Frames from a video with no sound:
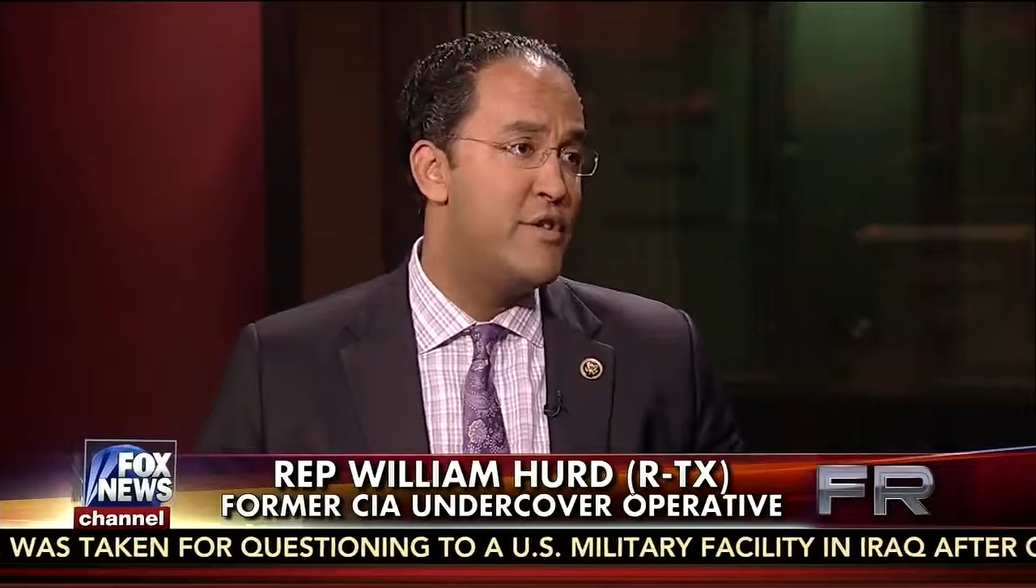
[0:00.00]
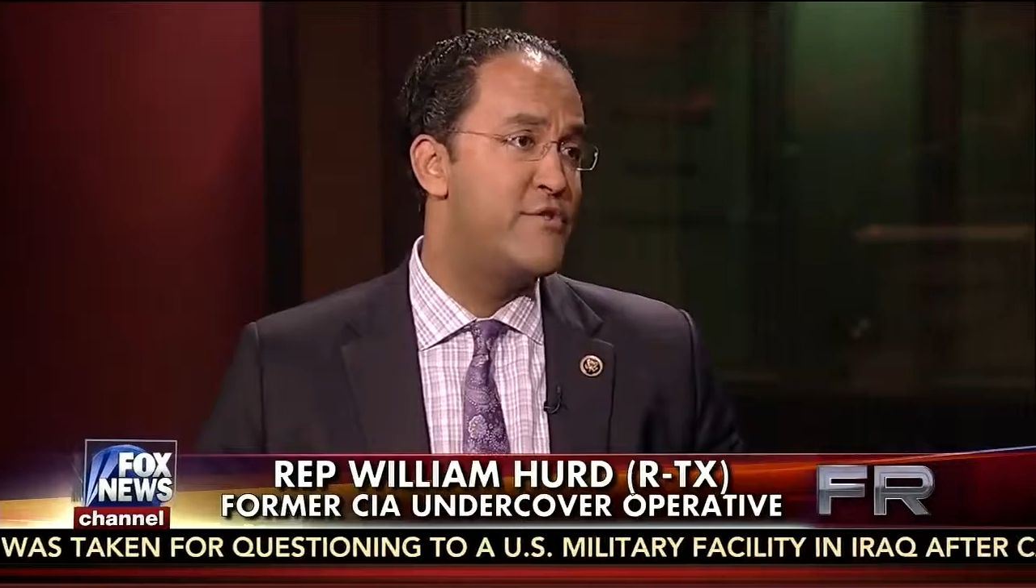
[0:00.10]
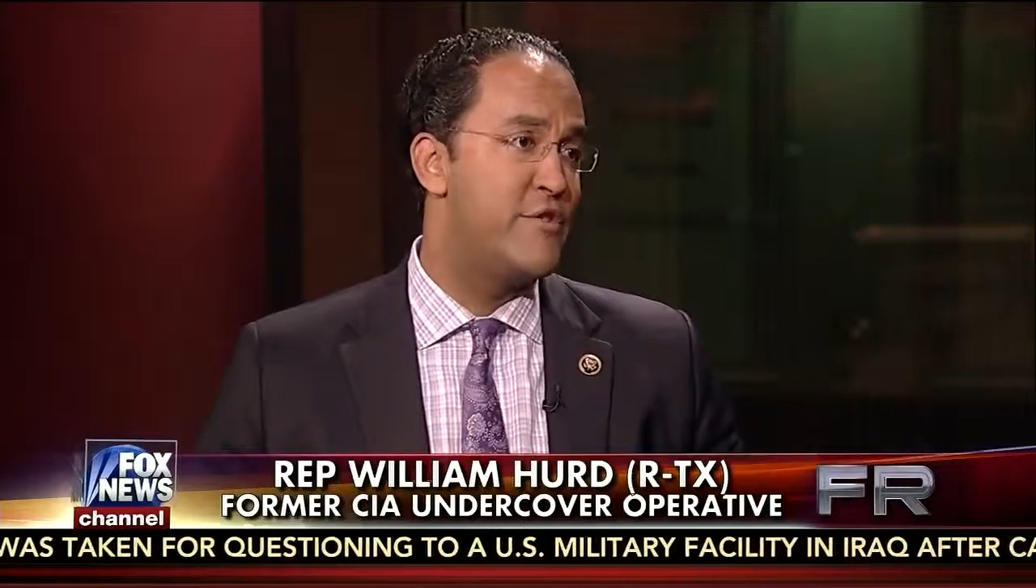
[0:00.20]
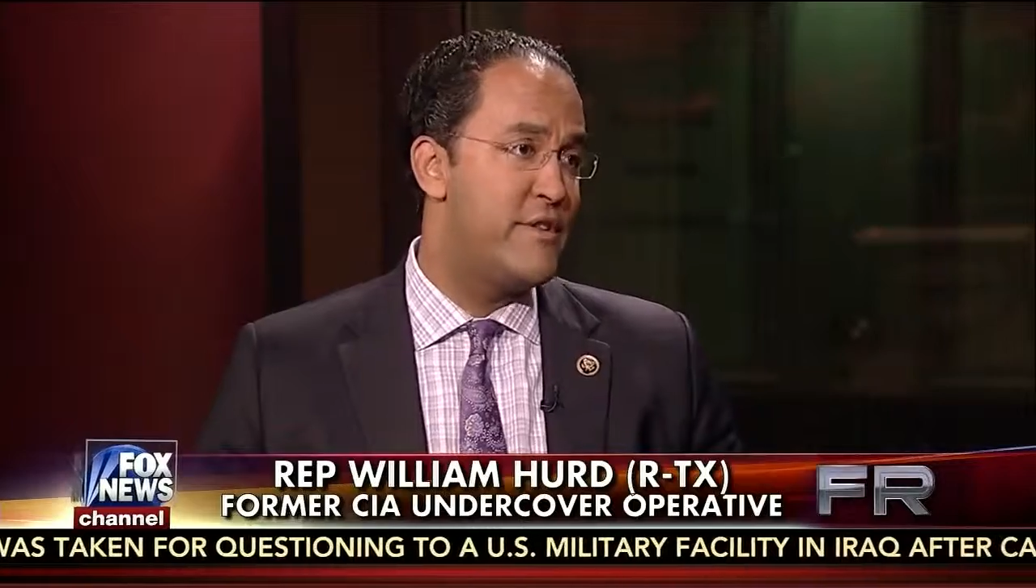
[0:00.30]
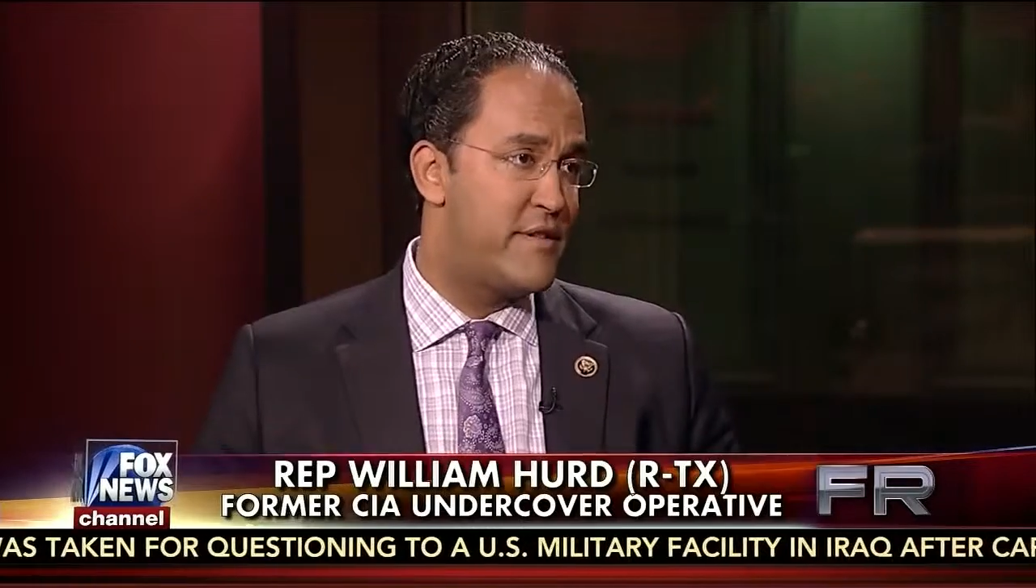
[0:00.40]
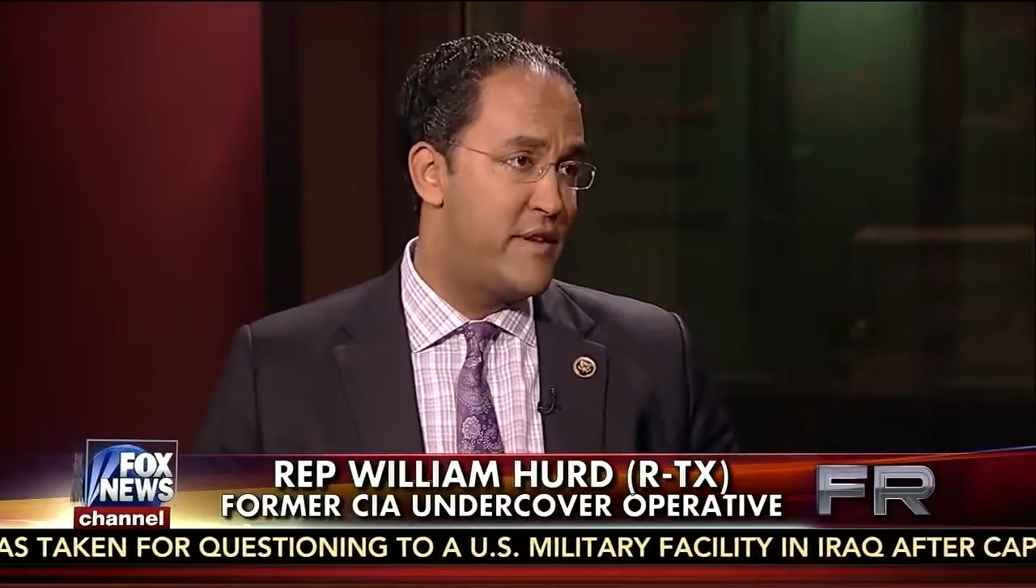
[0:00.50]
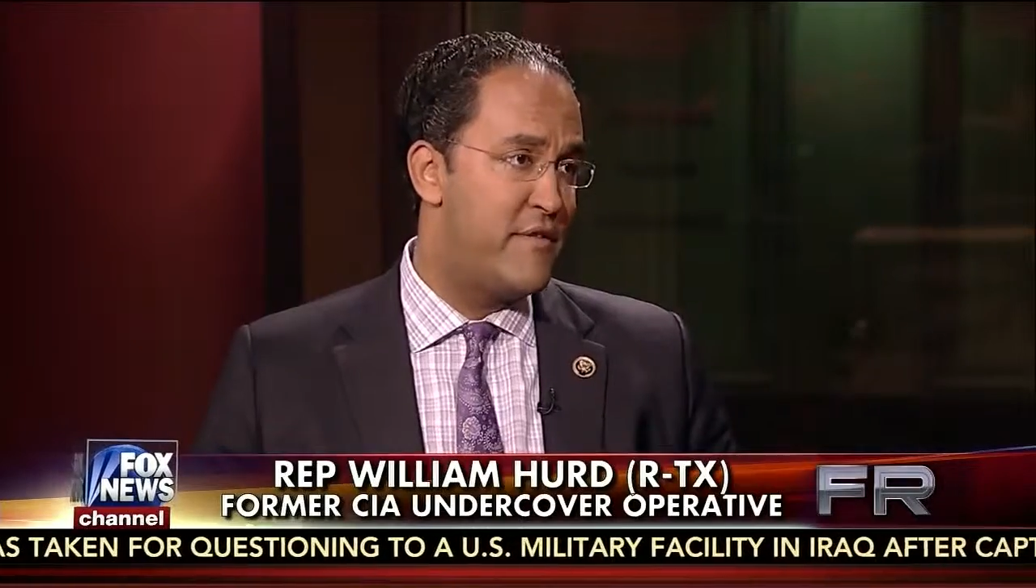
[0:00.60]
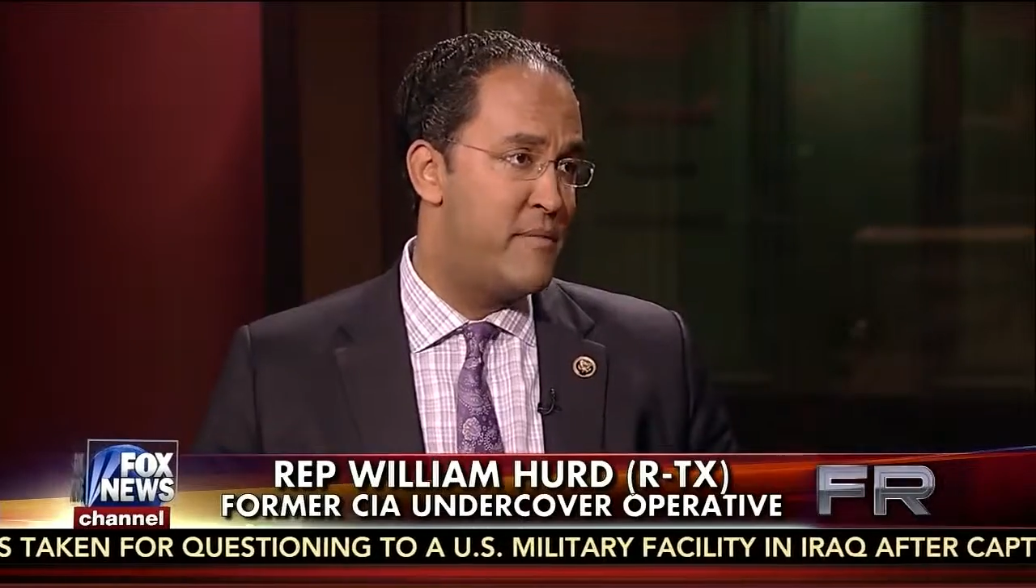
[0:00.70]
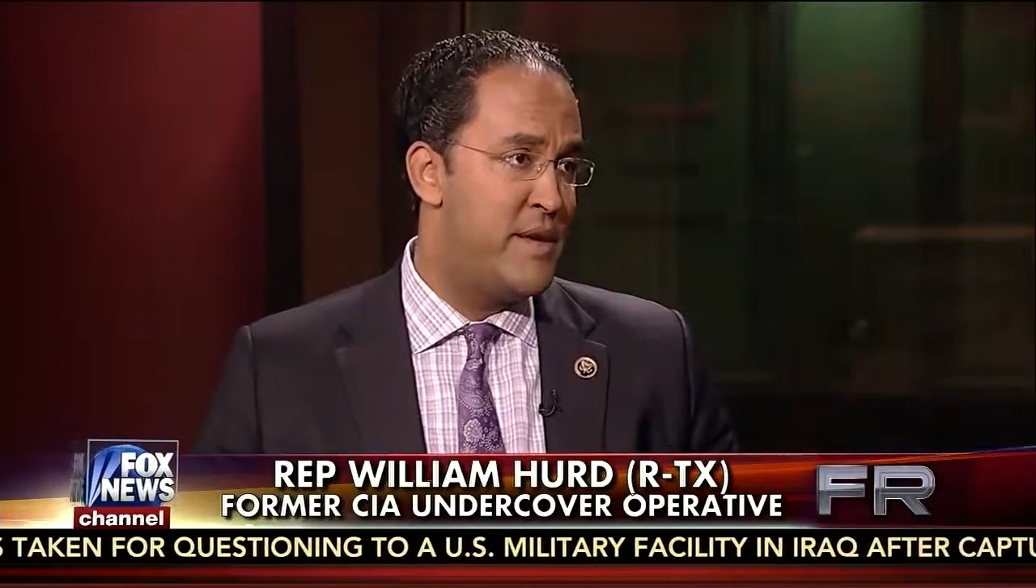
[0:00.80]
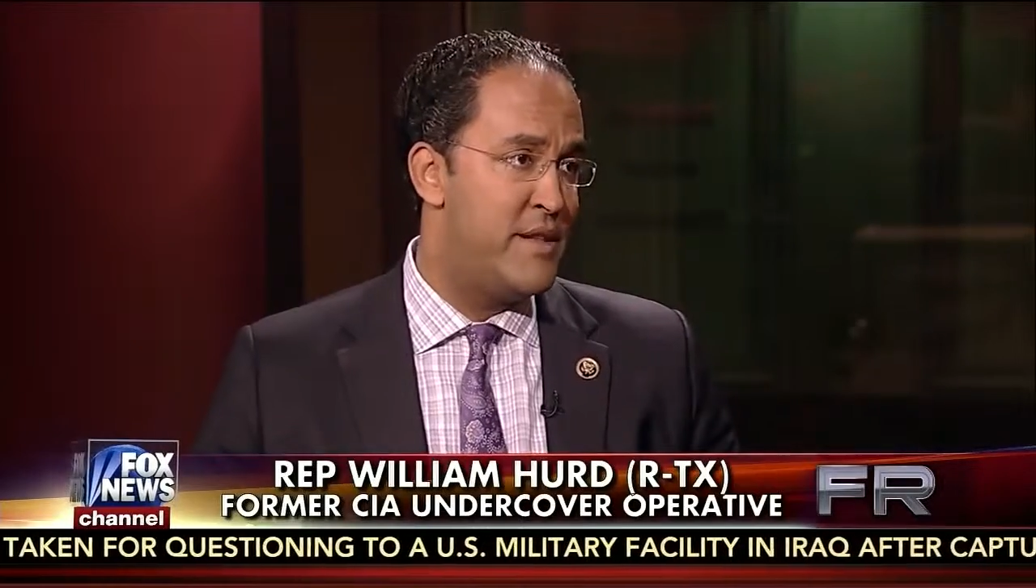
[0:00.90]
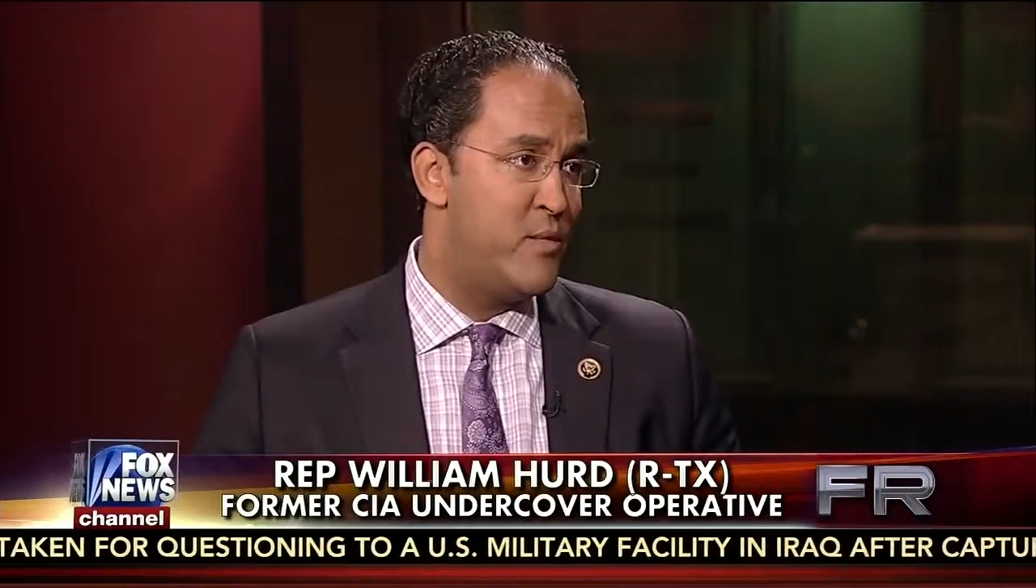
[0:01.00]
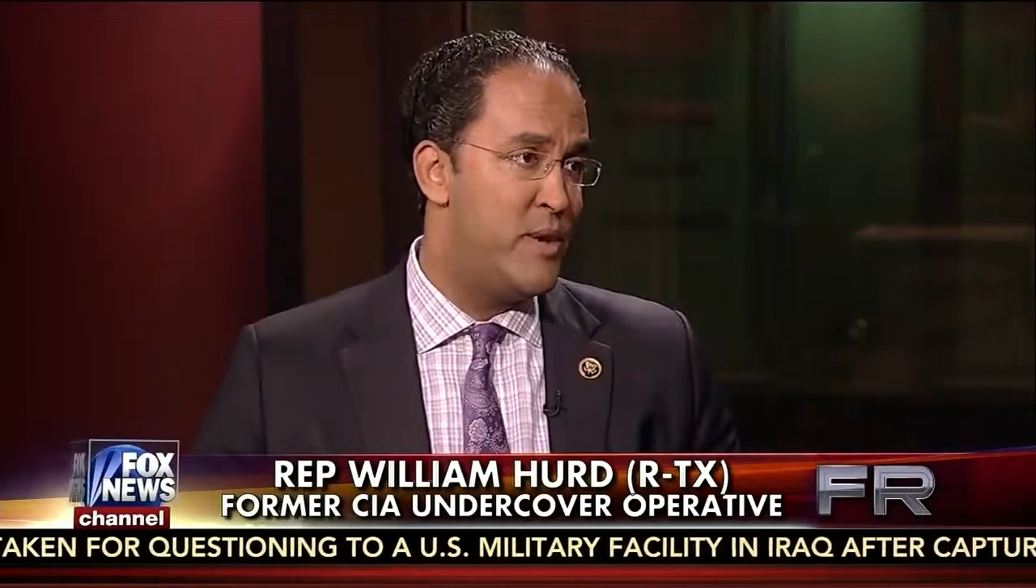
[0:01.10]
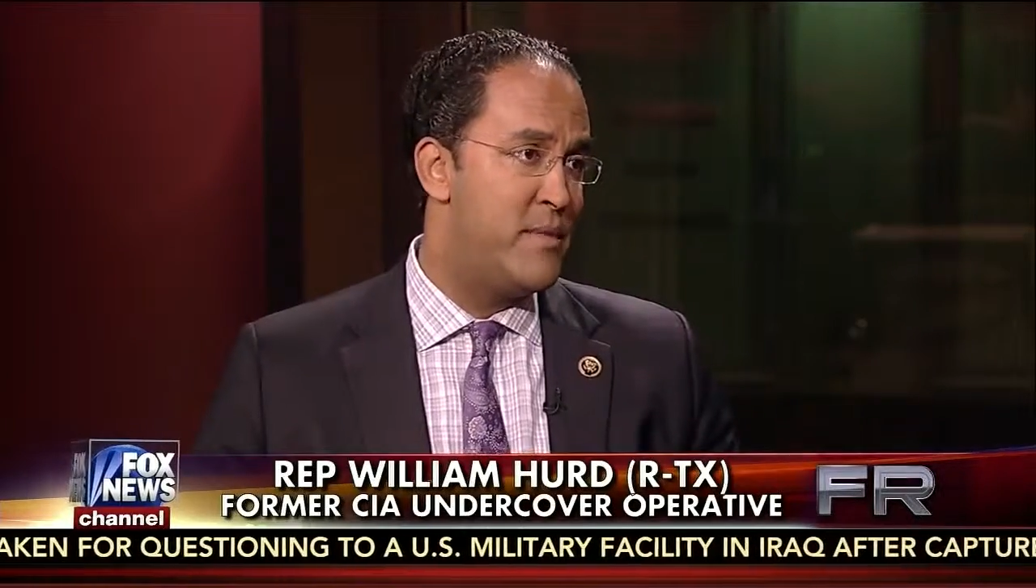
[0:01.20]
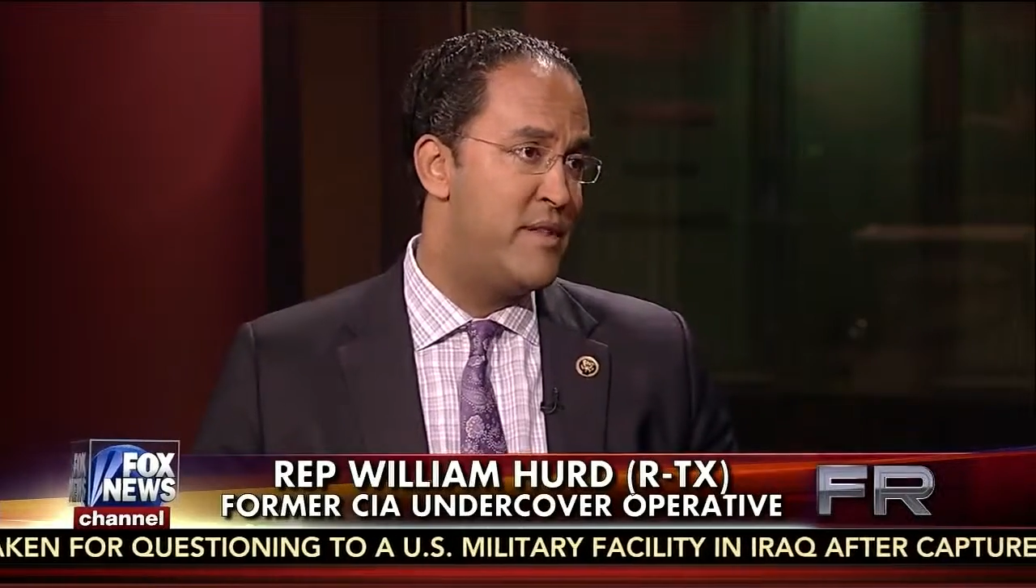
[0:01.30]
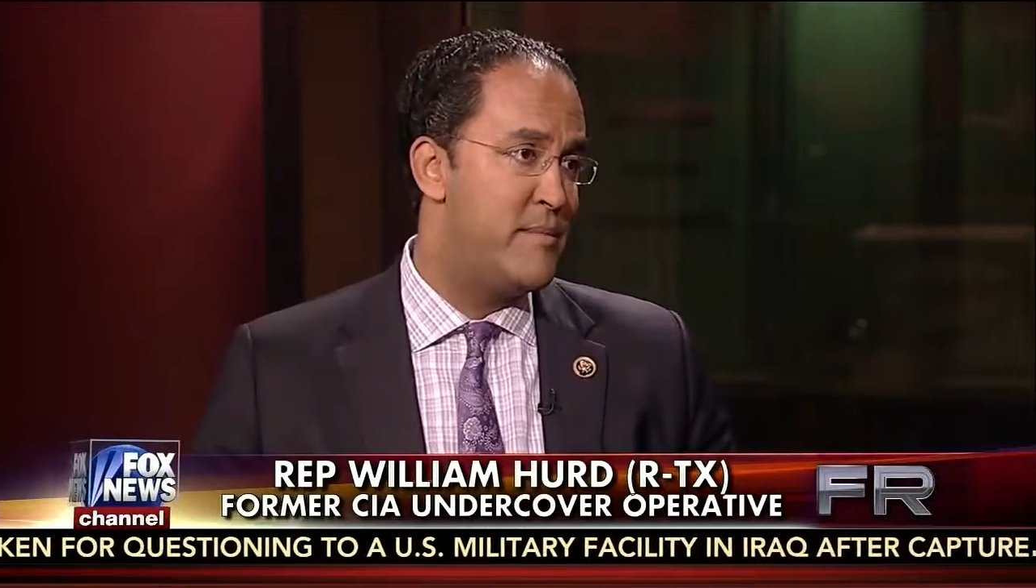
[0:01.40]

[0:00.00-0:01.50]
hundreds of men and women in